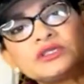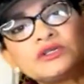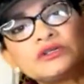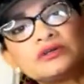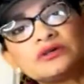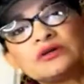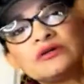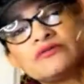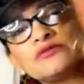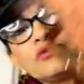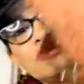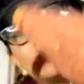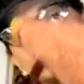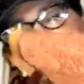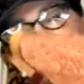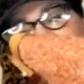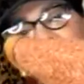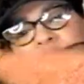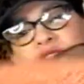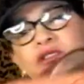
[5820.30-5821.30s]
here, of
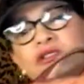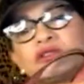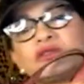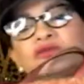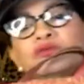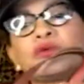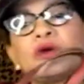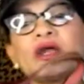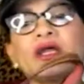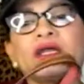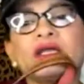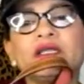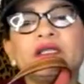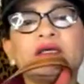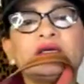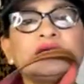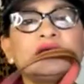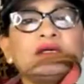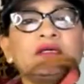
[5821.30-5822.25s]
course, this is suede